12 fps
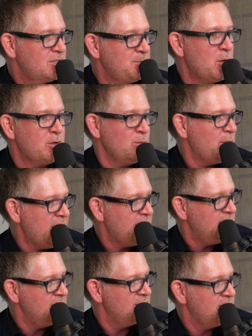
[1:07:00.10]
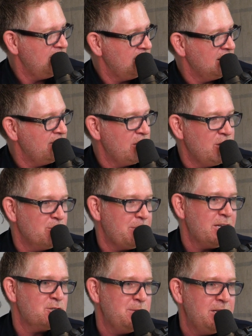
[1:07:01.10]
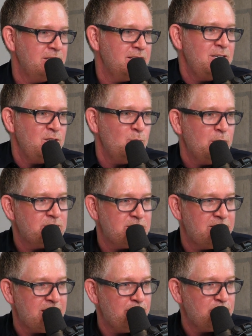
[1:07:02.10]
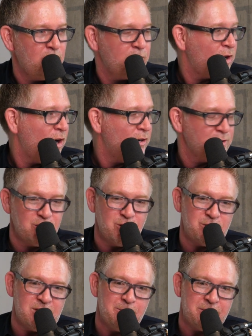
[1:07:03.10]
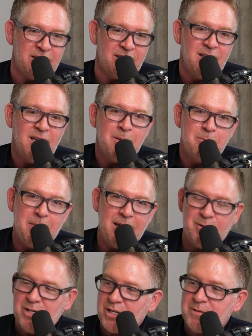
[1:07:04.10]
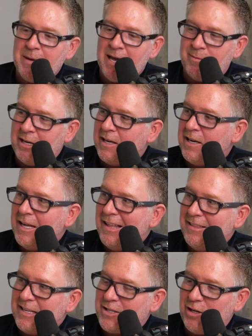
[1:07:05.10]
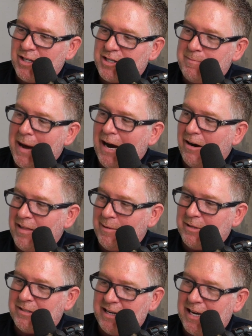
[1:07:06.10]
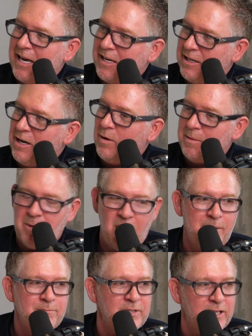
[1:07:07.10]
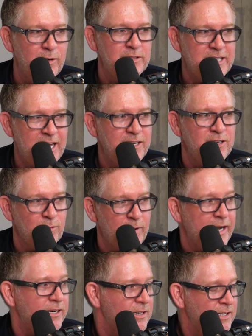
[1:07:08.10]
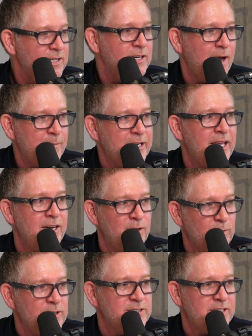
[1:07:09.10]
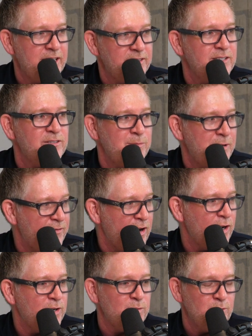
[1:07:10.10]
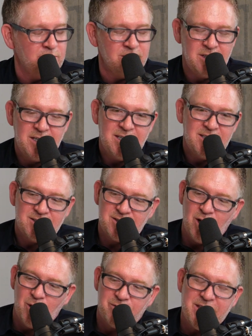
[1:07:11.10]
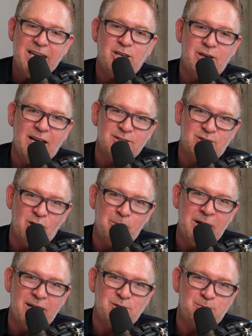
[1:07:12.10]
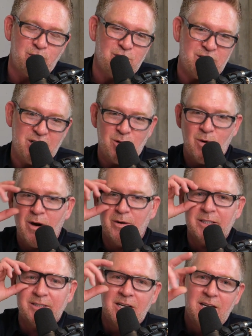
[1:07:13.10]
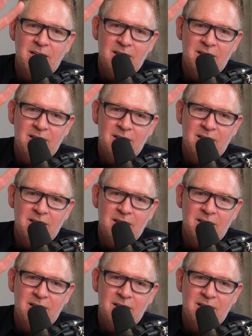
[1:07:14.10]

smoking weed and living in your basement and you wish that they would go to college or do something. Maybe, just maybe, this could inspire them to say, hey, you know what, mom? You know what, dad? You're right. I'm going to get into real estate. This could be very cool. So thank you guys so much. Appreciate you always.